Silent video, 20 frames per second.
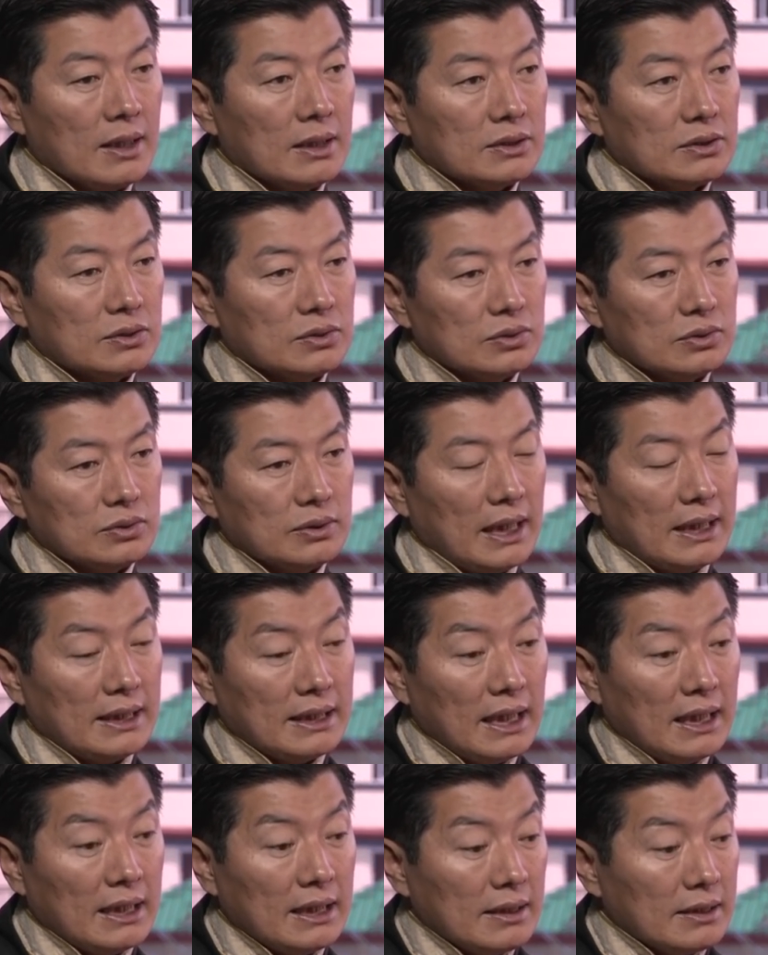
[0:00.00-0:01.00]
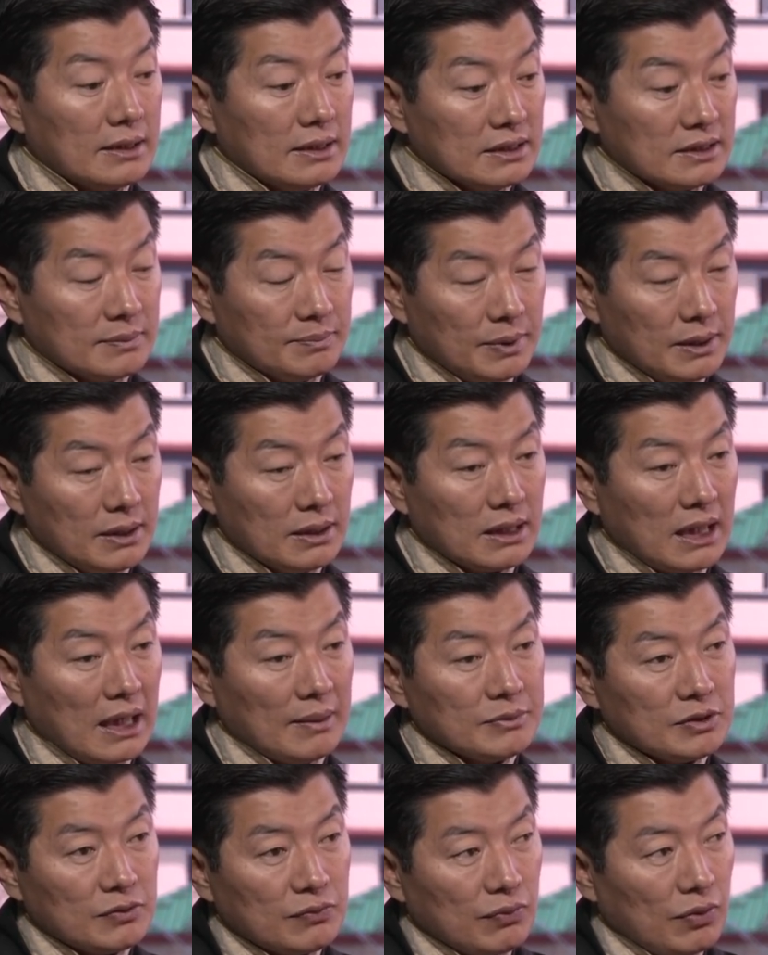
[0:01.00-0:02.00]
So, and then this bill
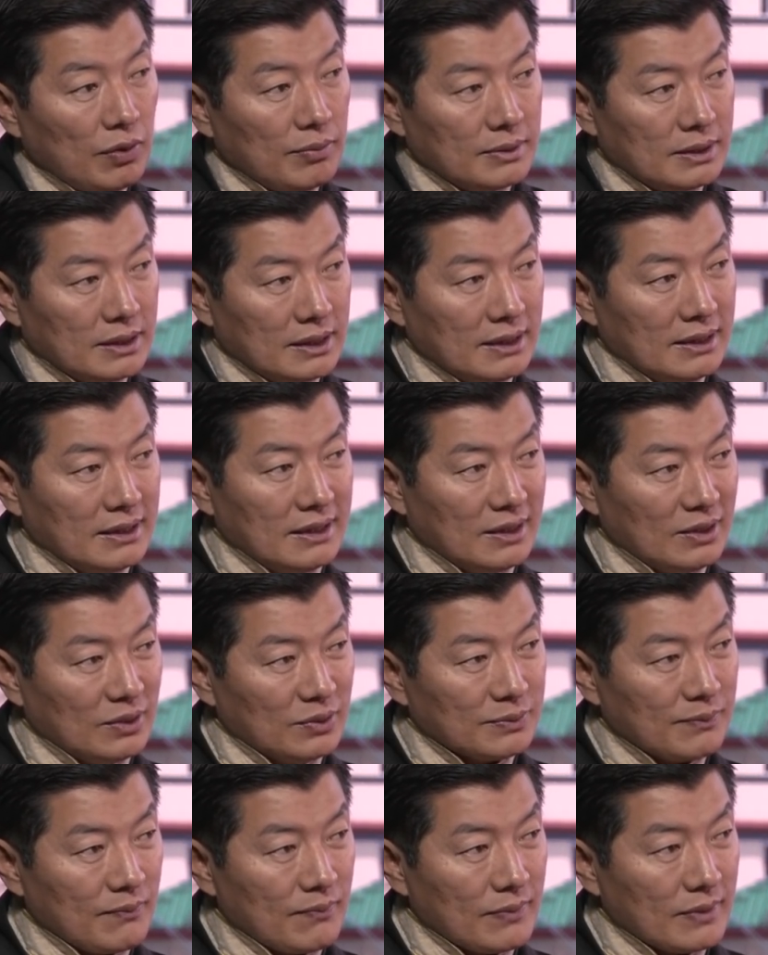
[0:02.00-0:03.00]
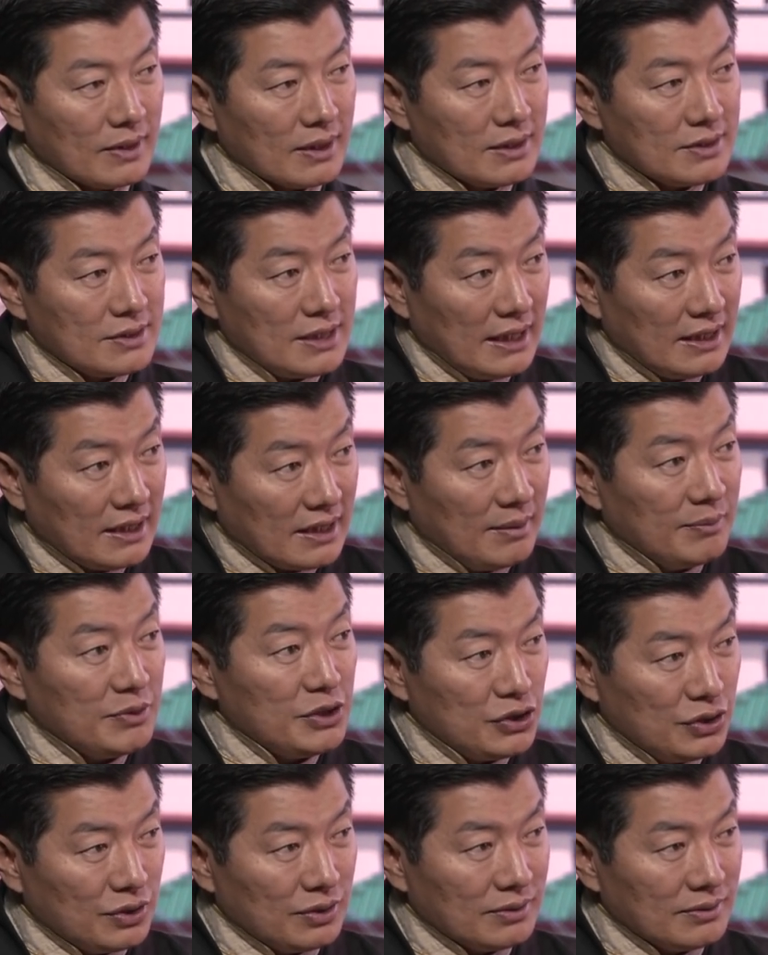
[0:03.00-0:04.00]
comes from the, you know, China
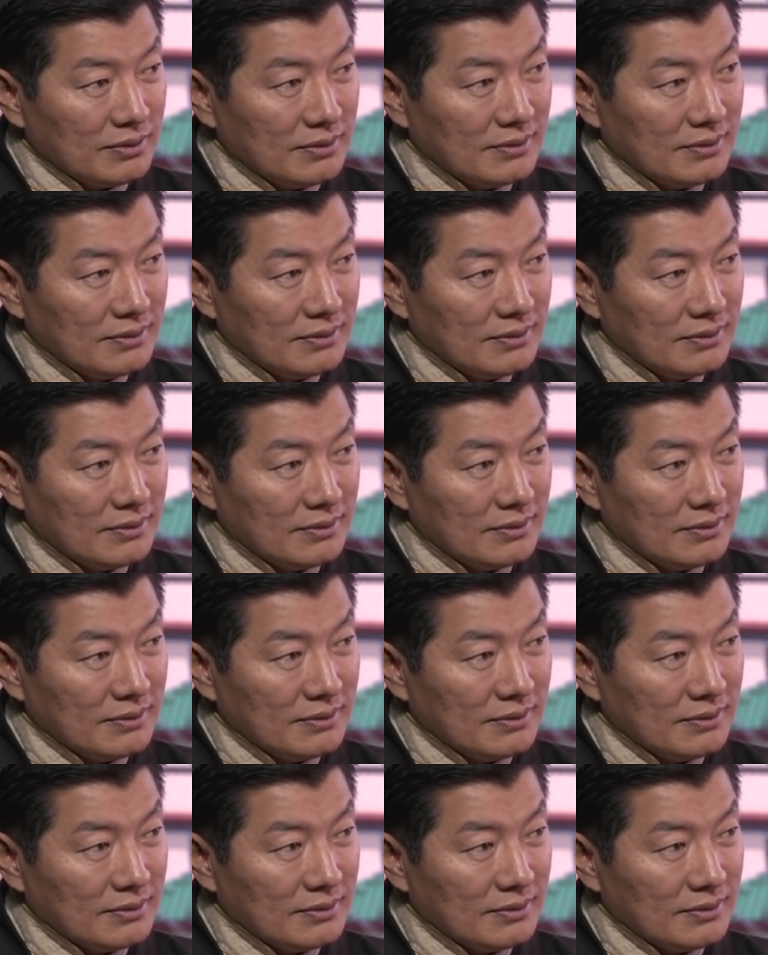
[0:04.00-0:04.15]
Commission.